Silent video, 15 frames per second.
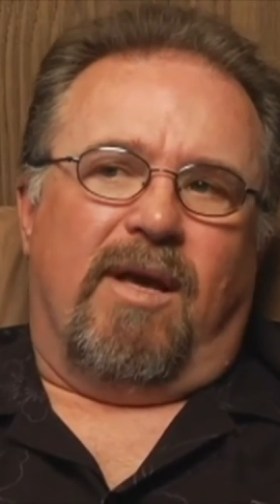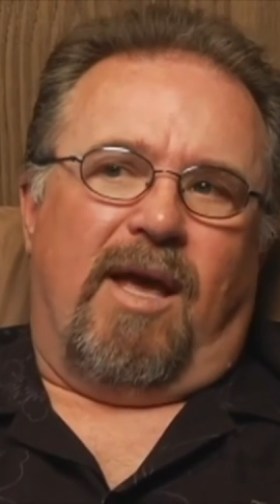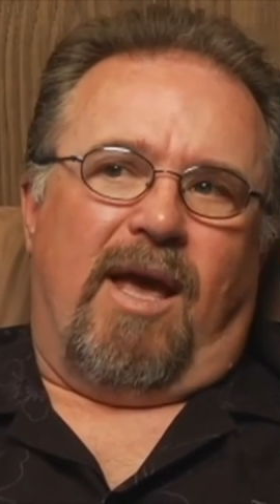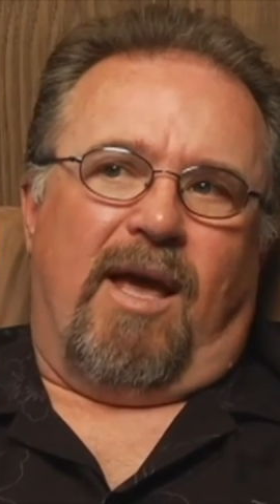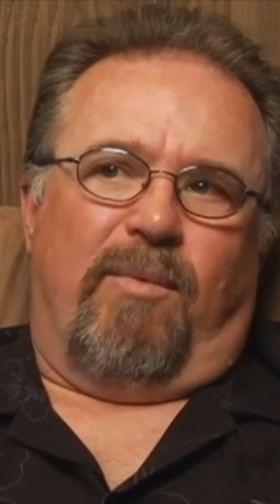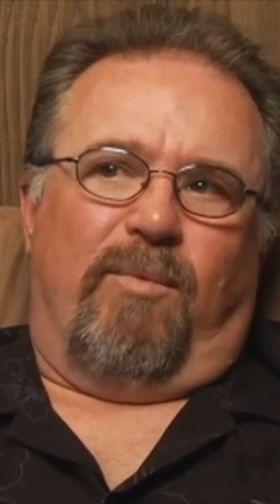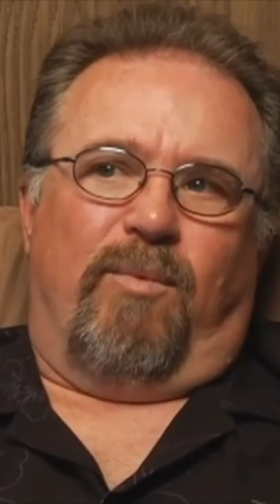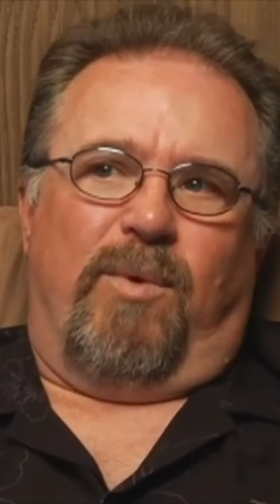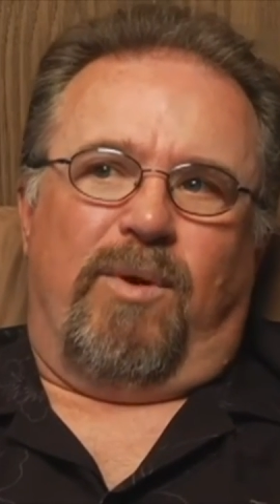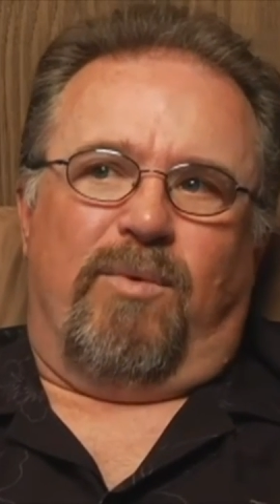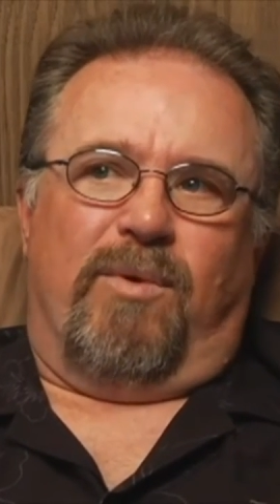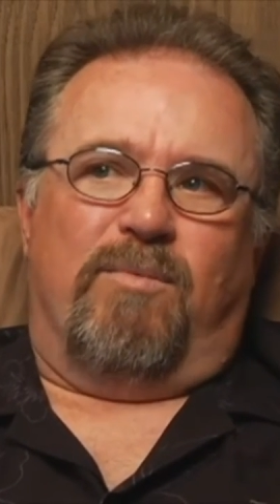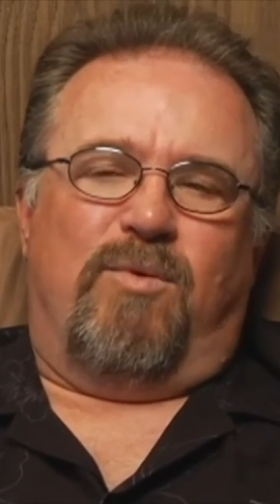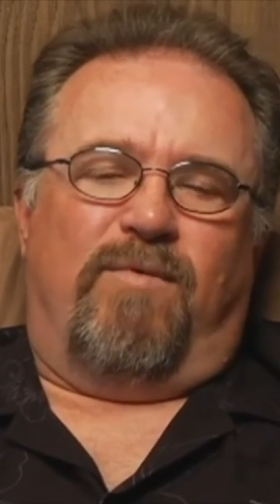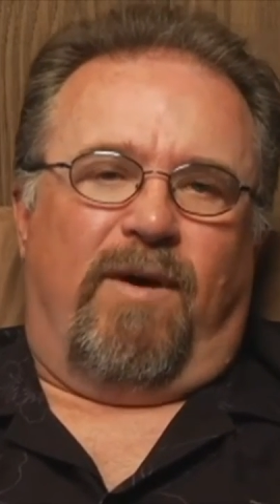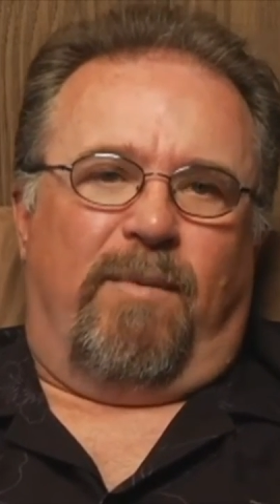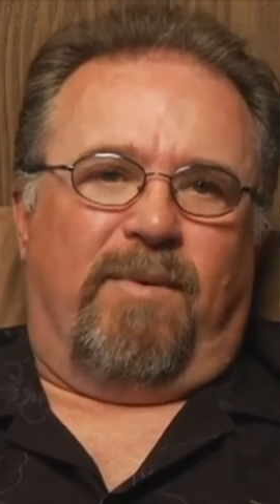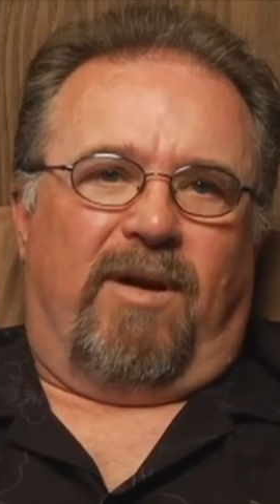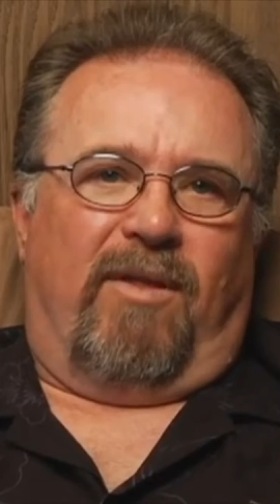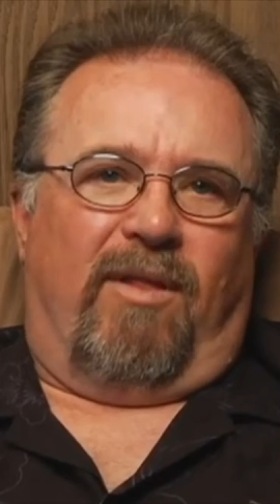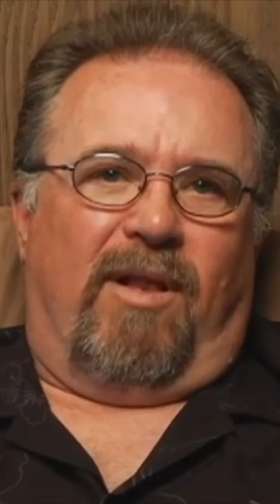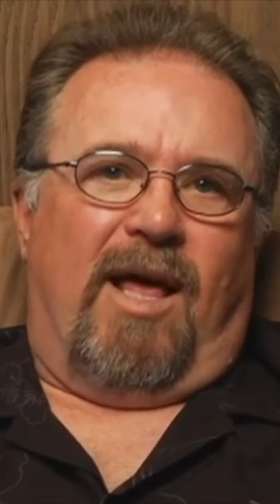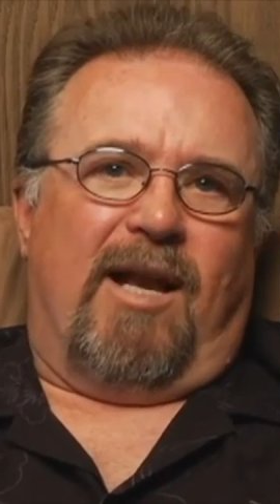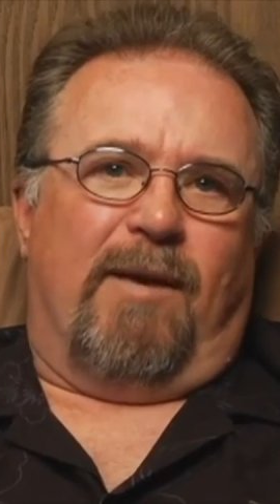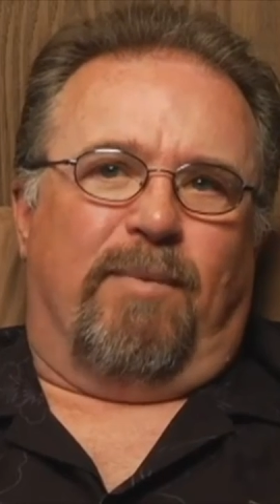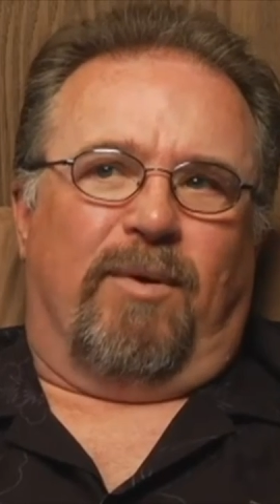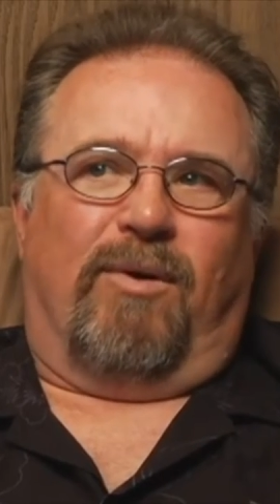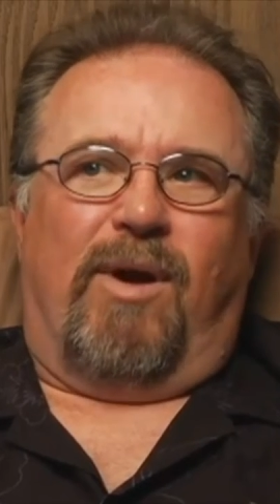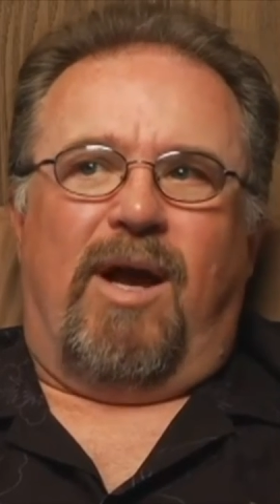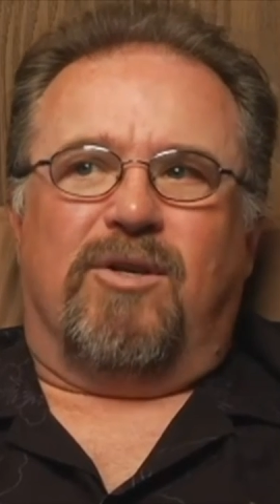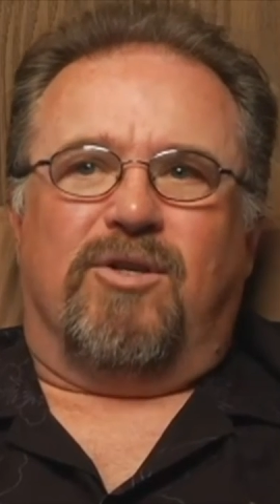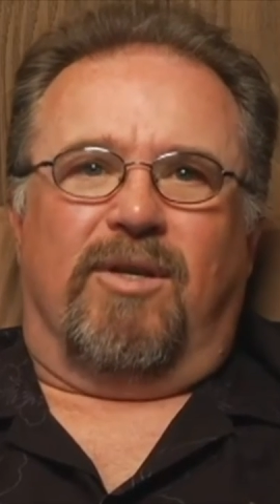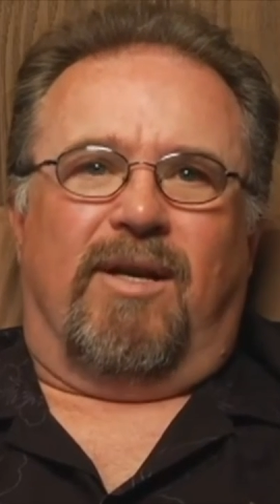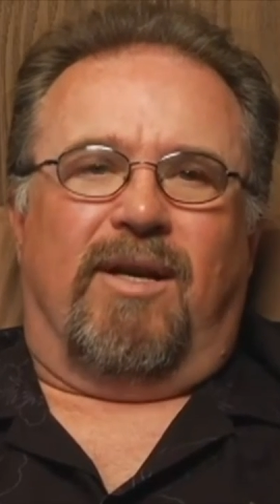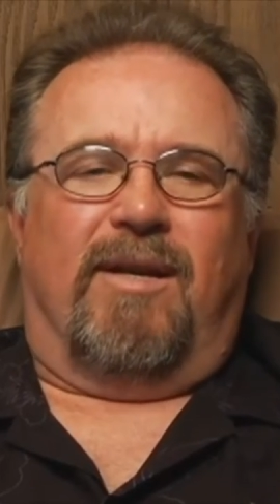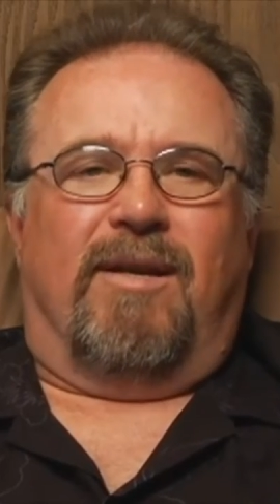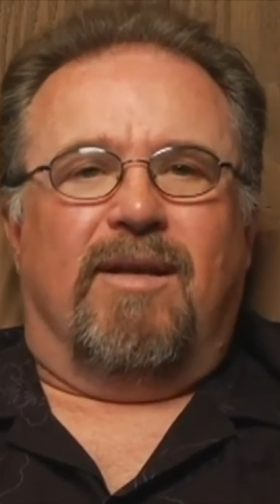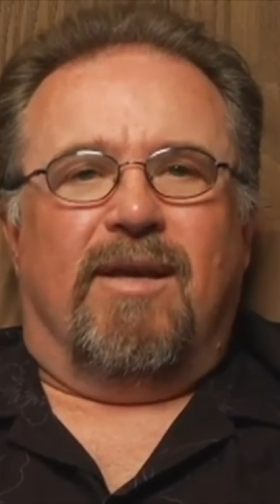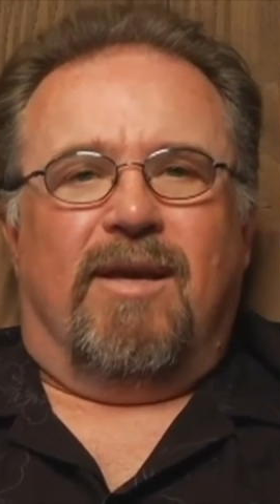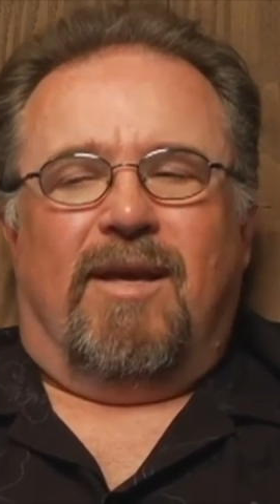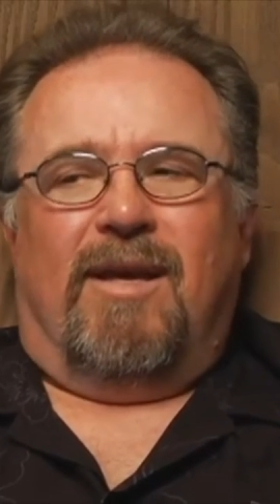and we would move up into the line of progression,